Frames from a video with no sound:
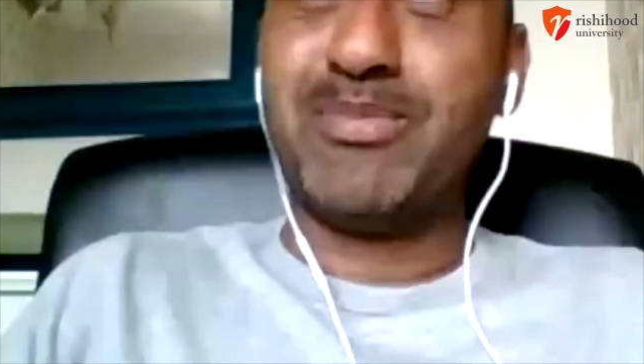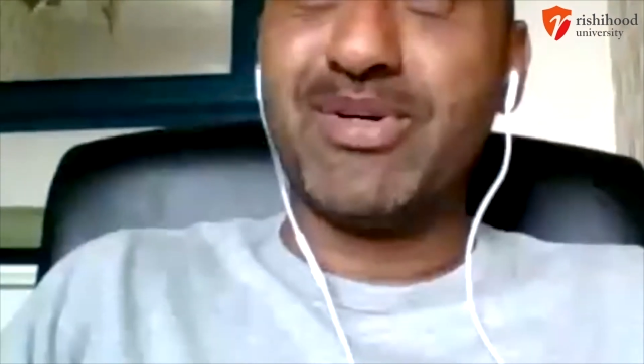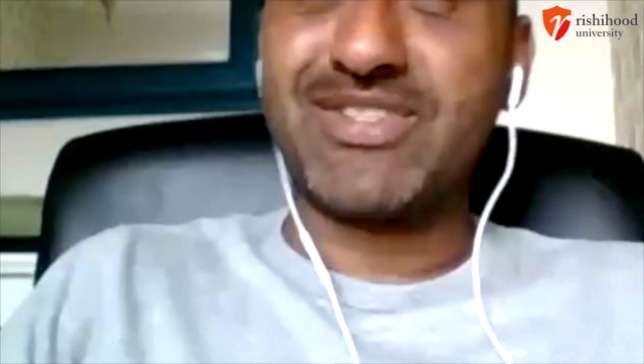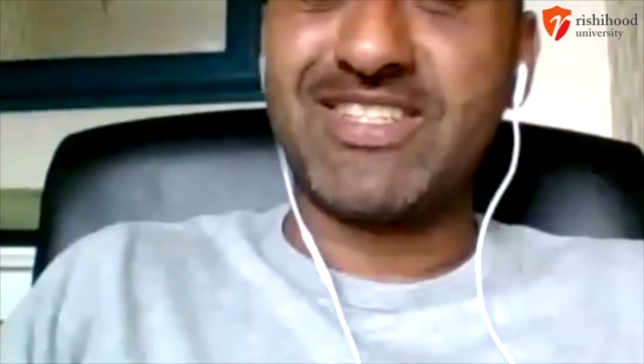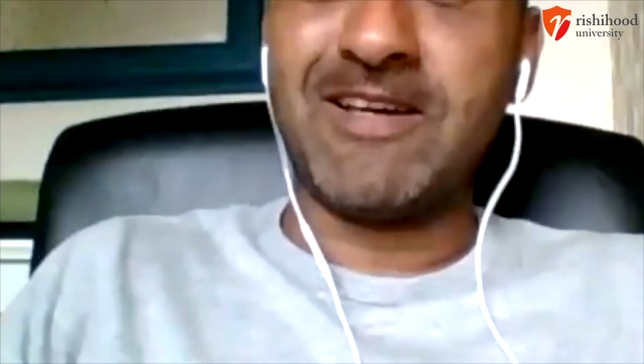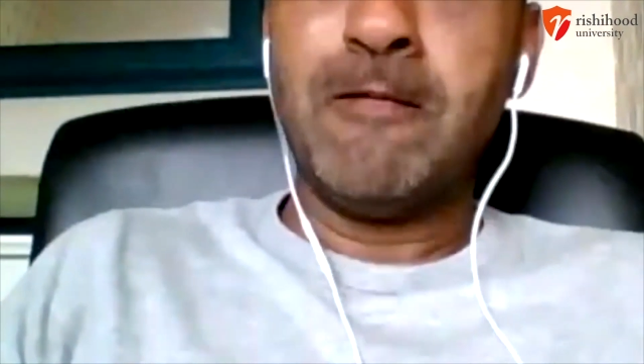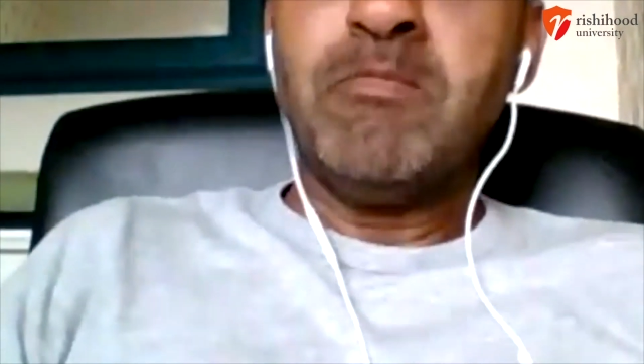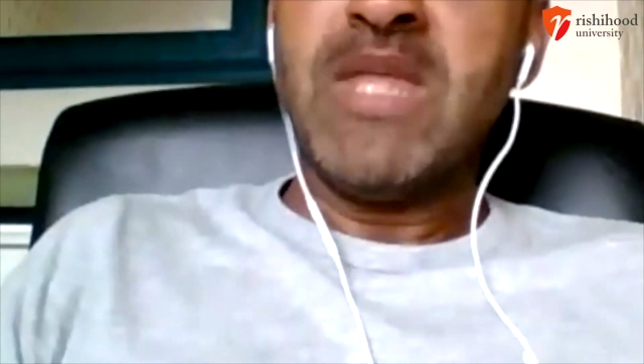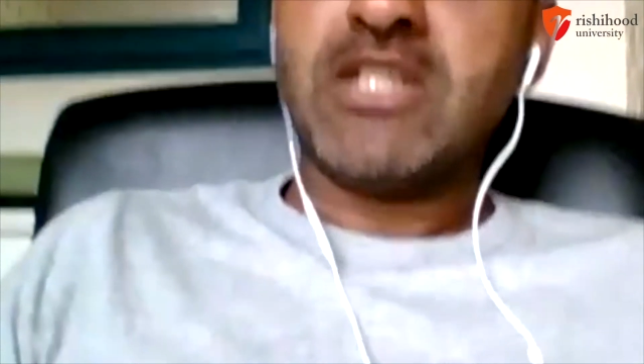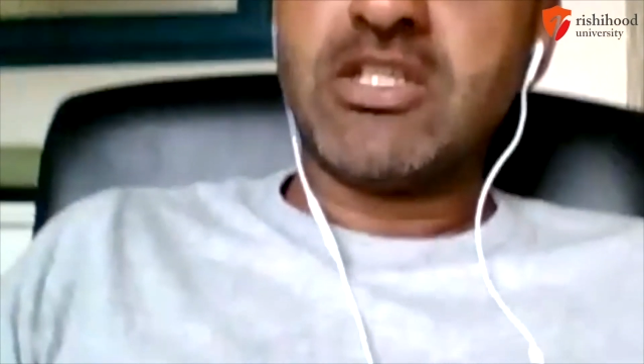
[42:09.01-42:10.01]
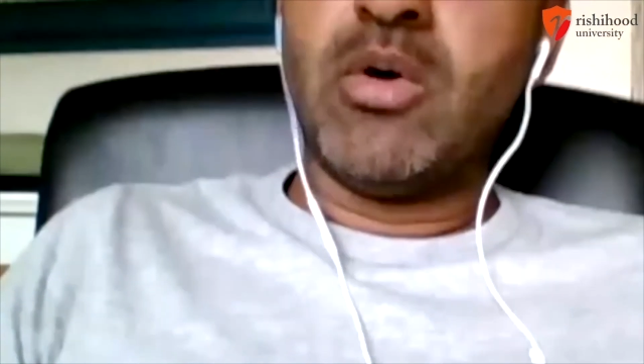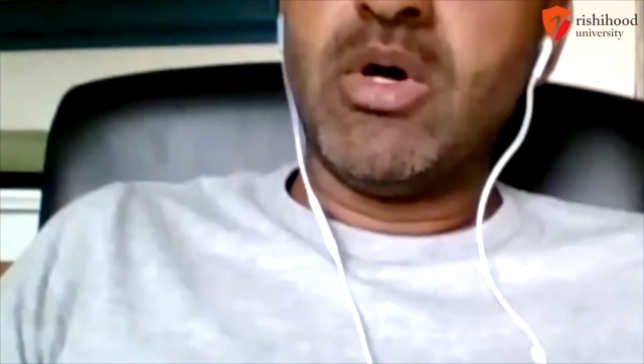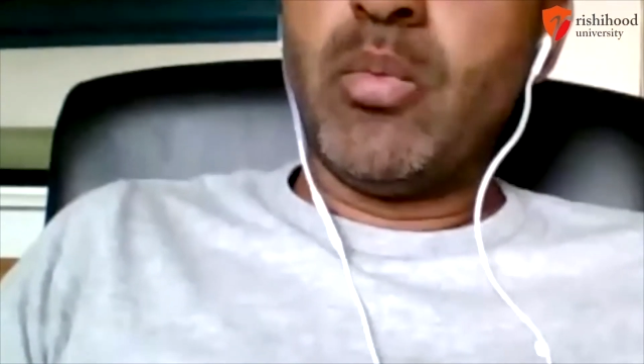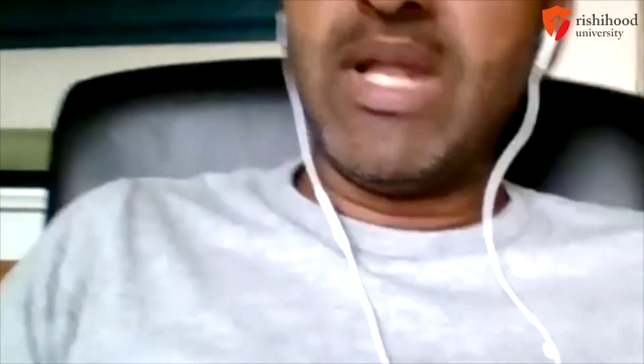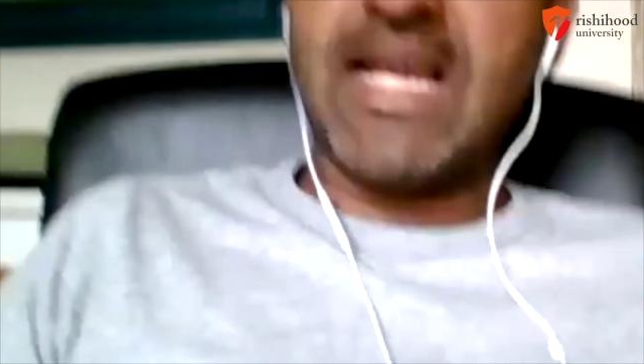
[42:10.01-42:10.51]
But so
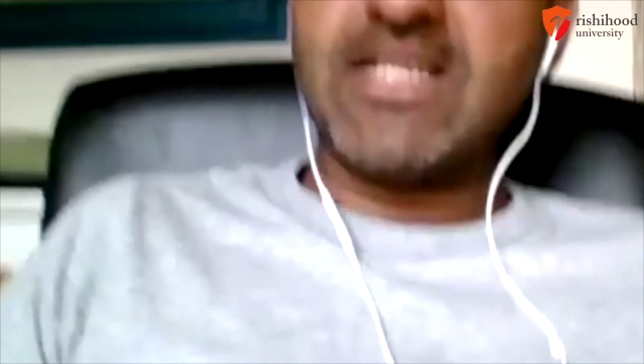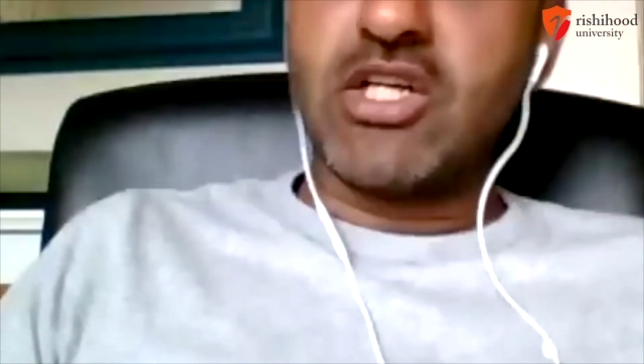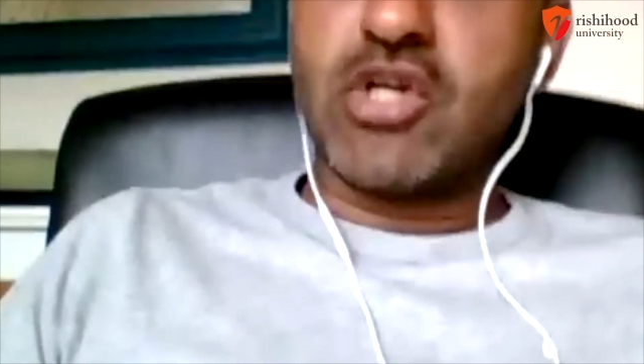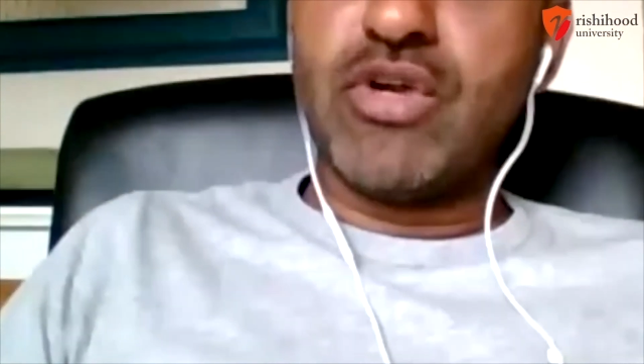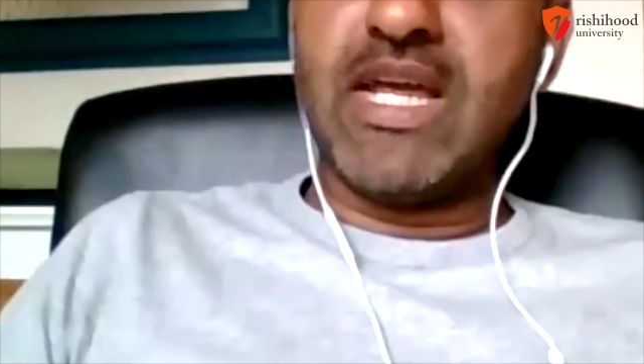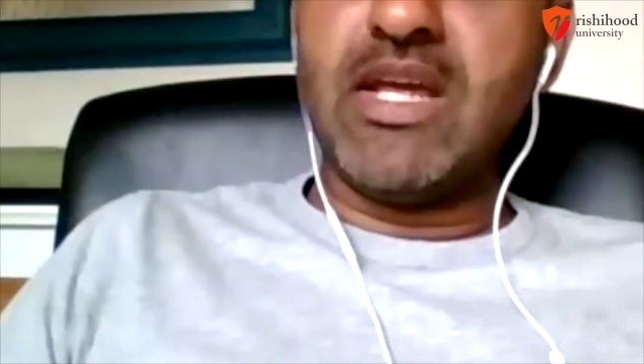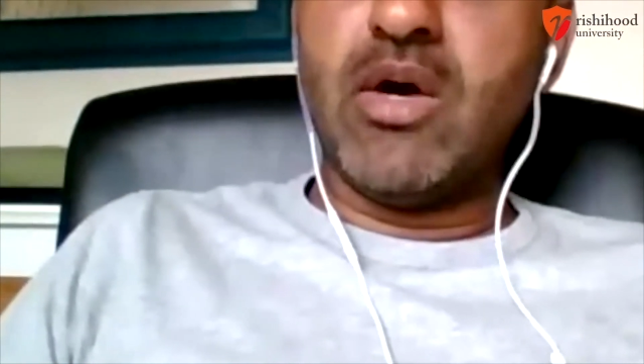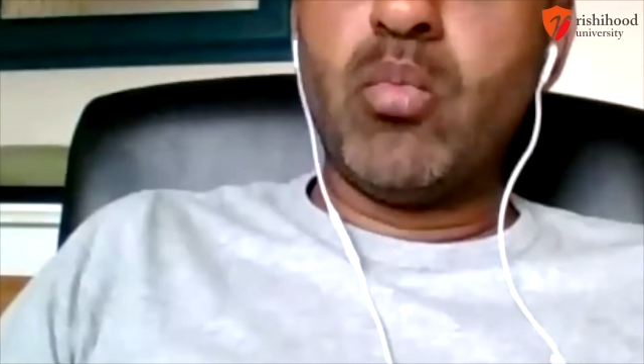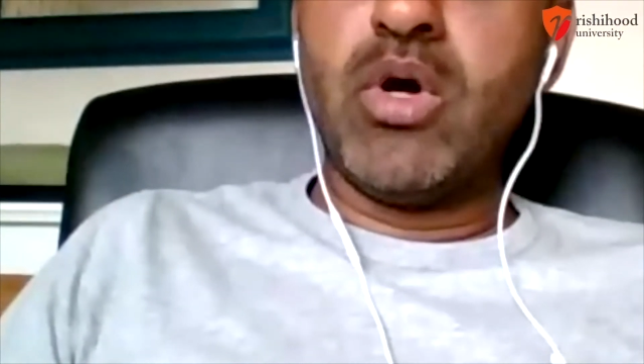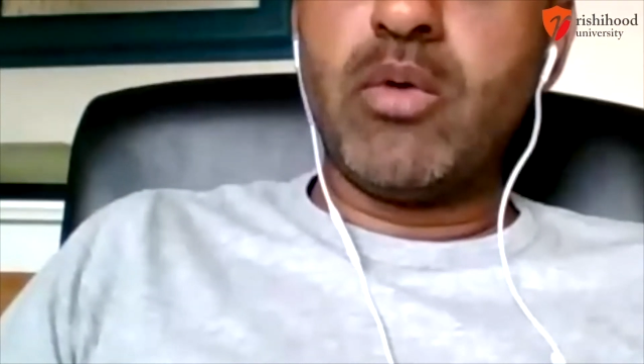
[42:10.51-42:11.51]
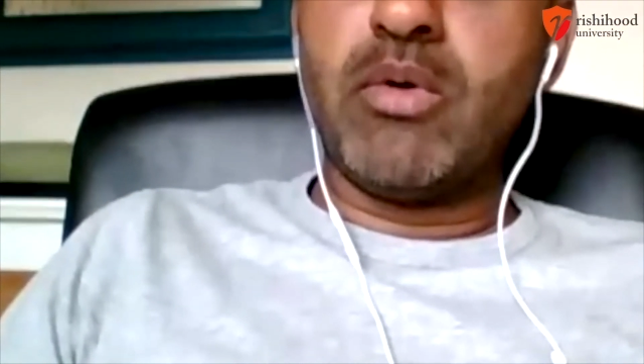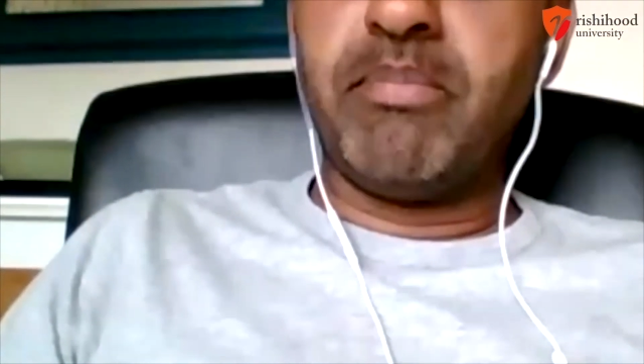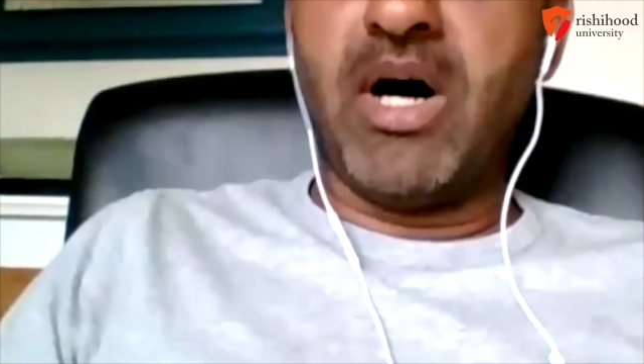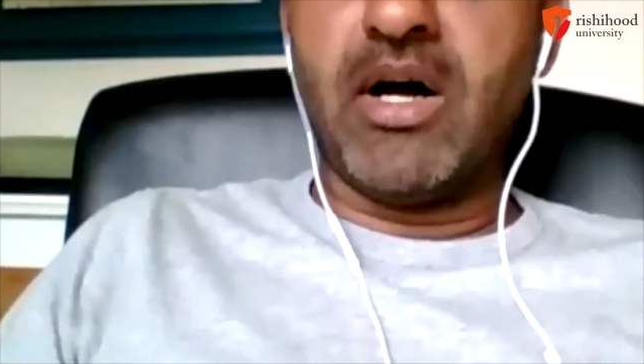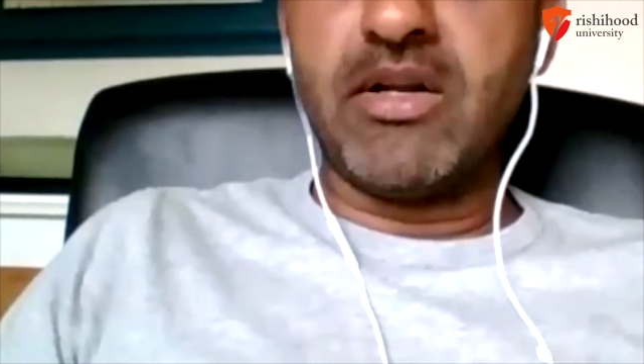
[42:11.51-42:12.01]
we like to create and work with
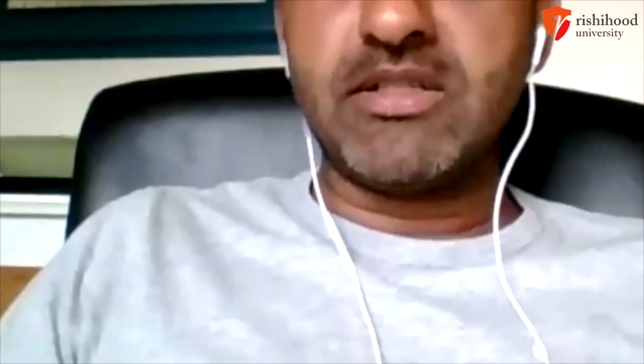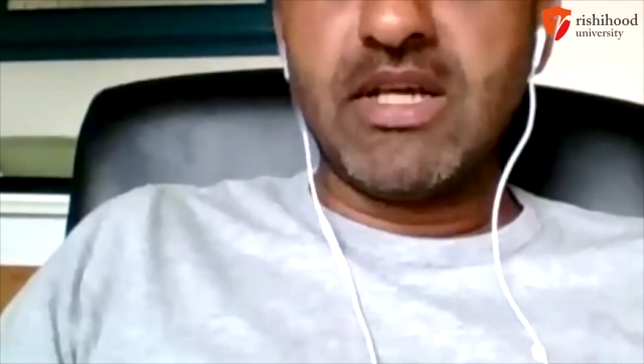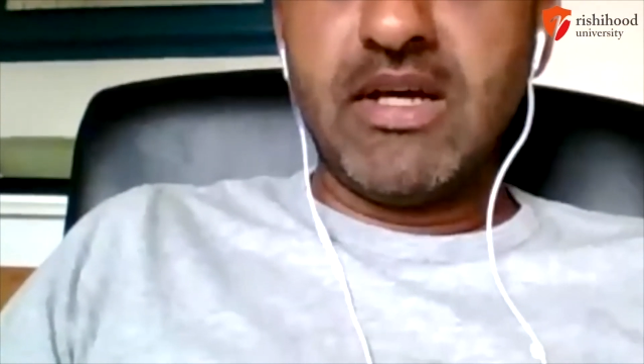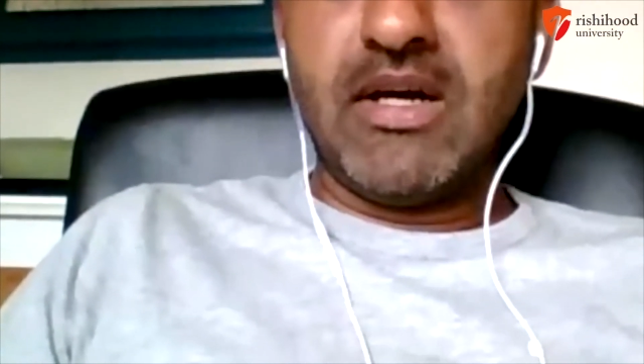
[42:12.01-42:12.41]
partners.